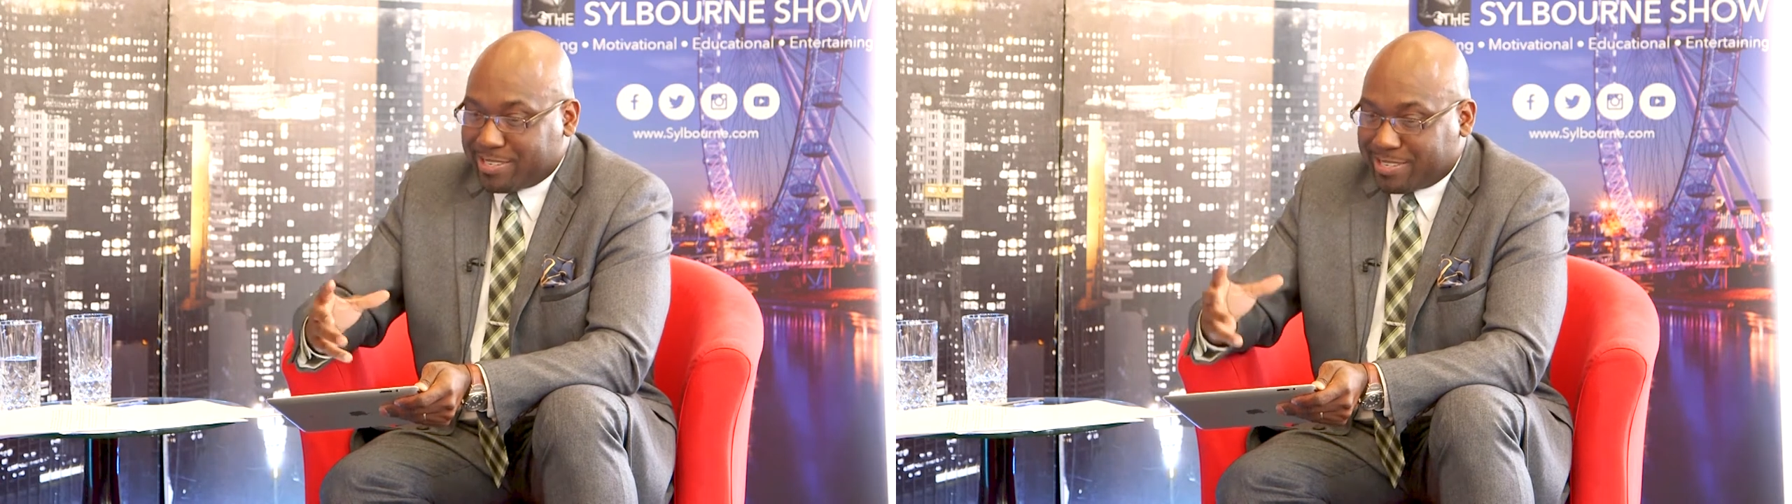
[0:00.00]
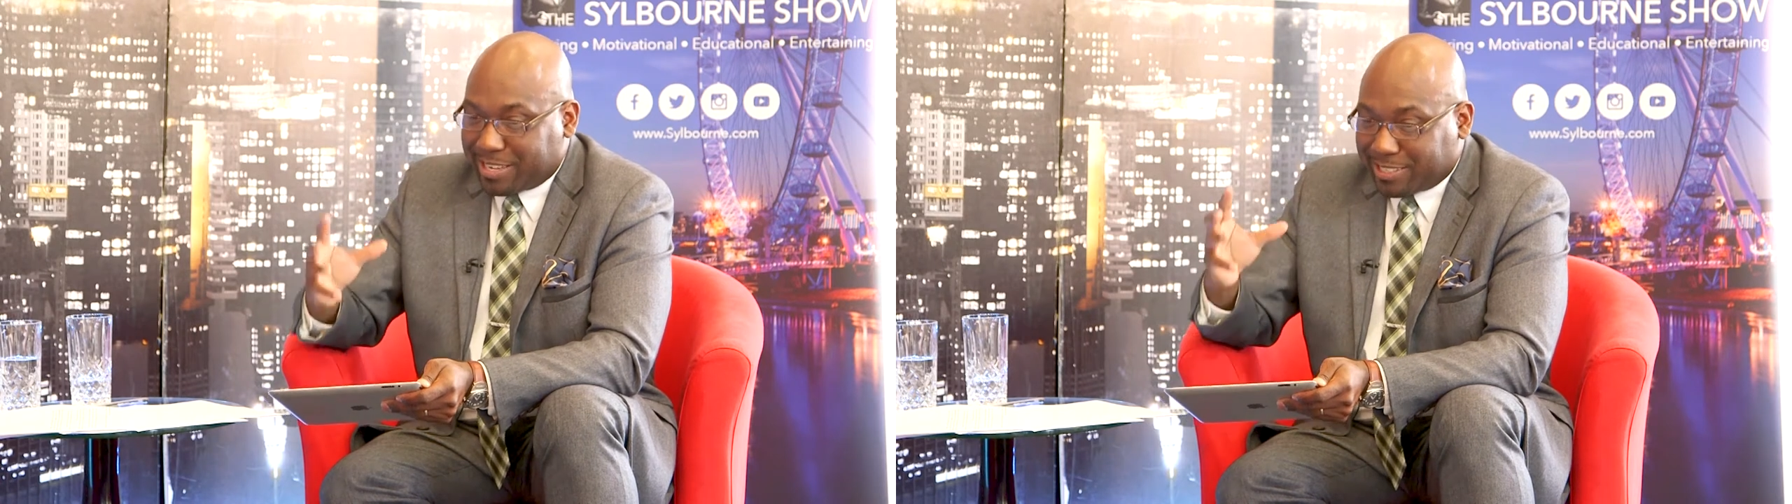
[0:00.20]

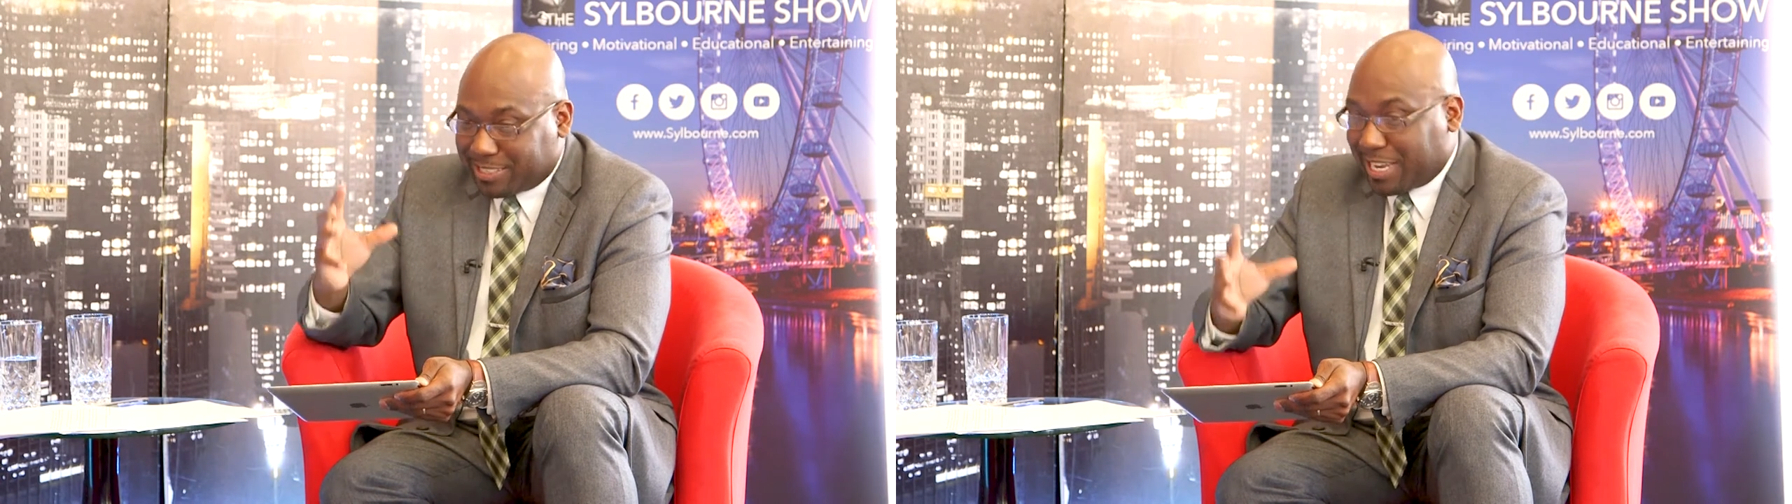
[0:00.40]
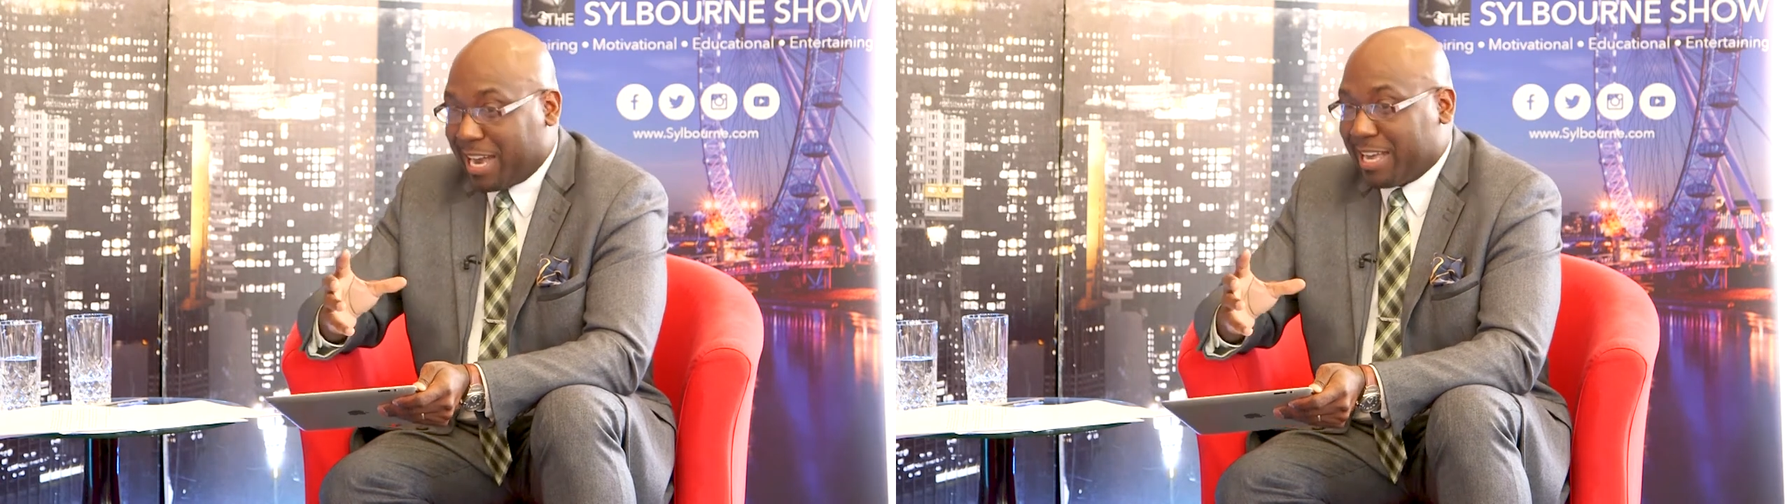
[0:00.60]
is that
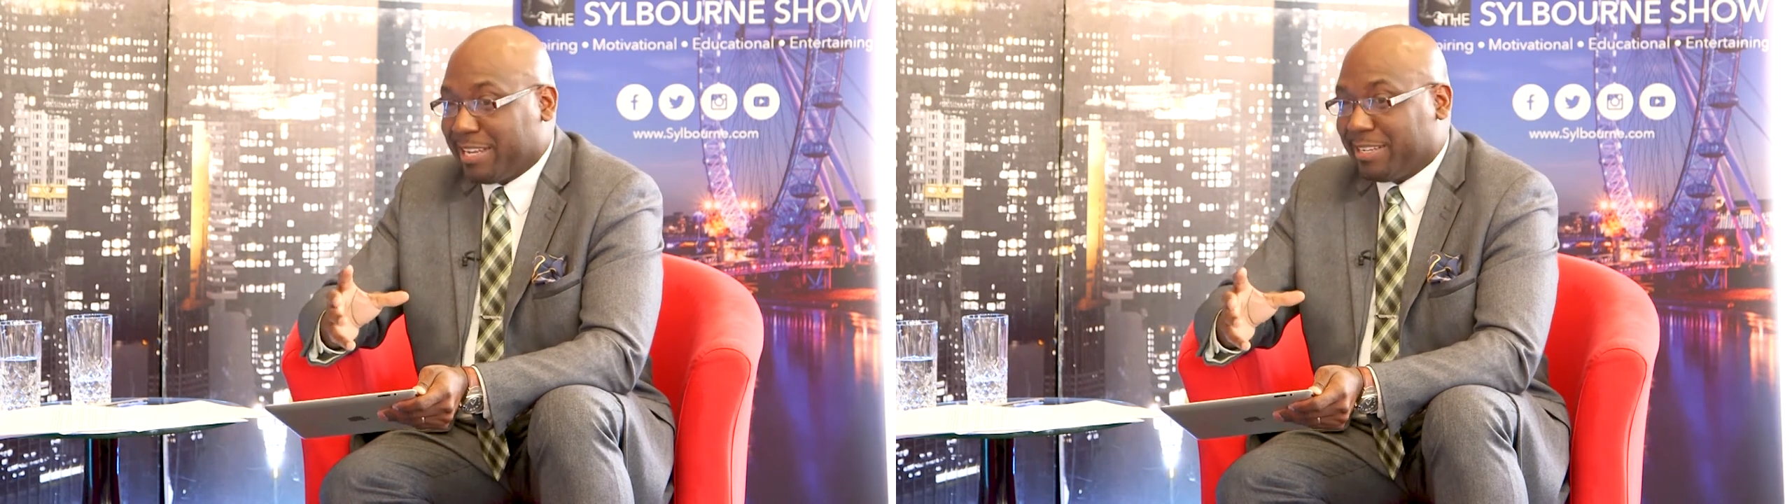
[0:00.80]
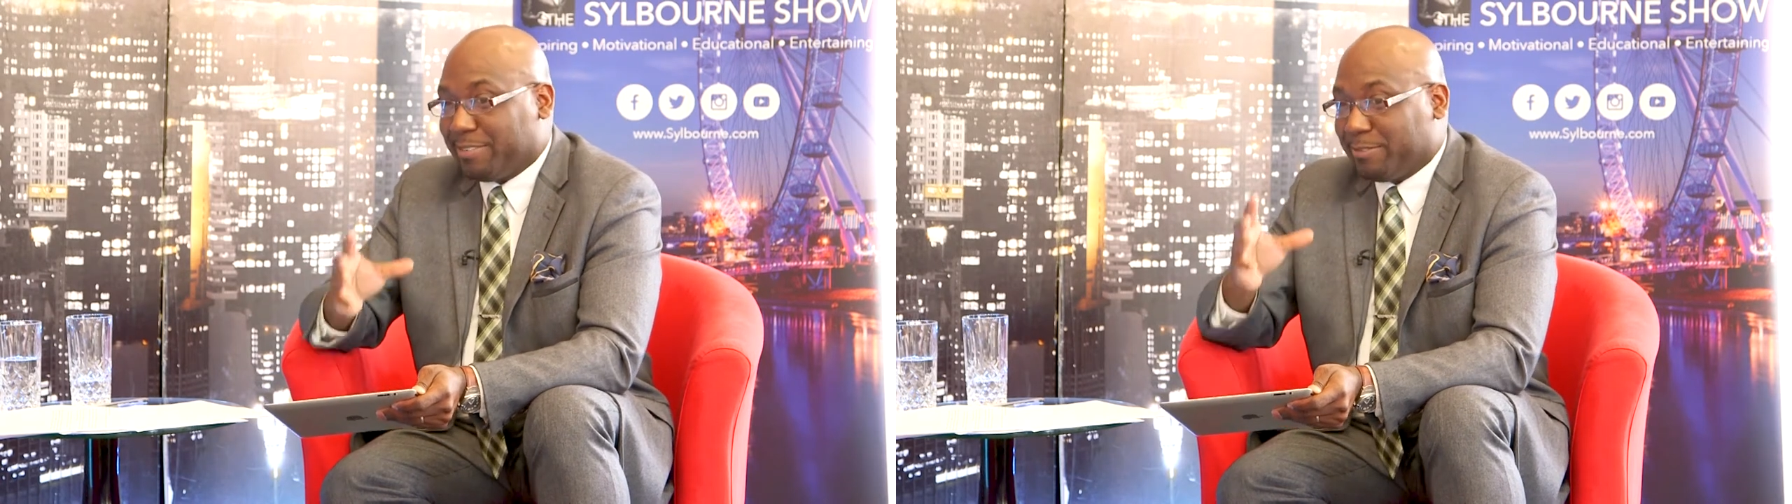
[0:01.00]
child,
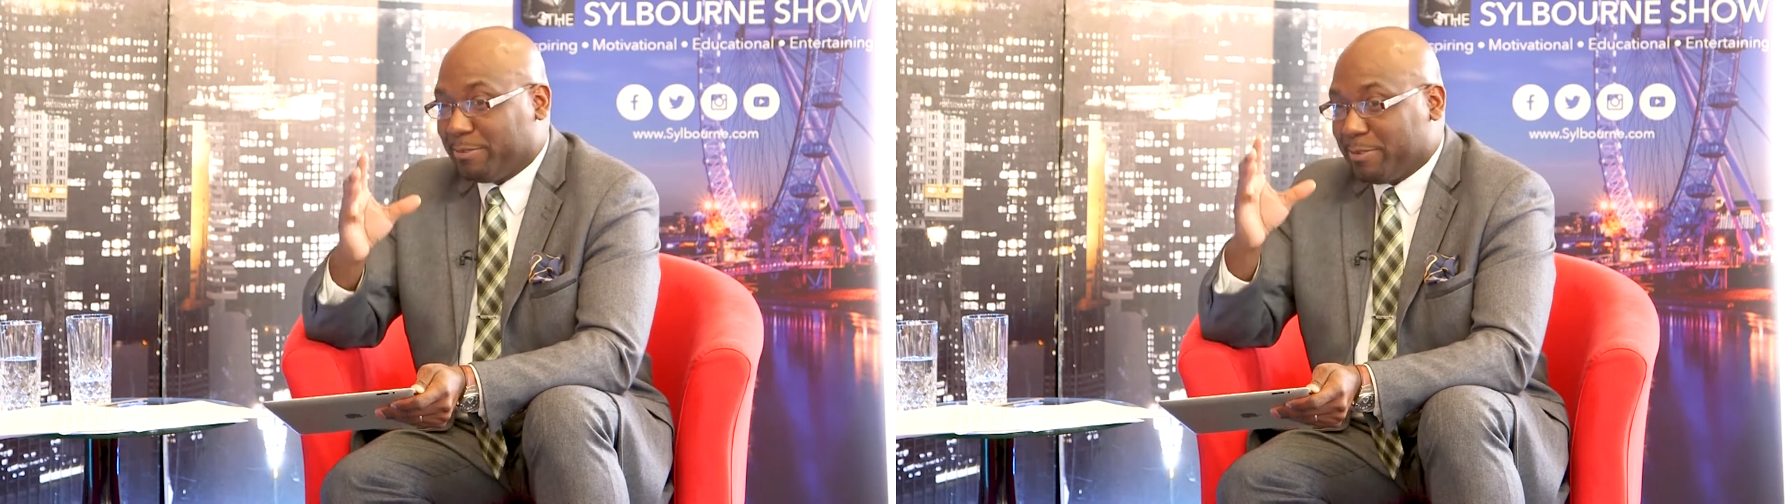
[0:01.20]
and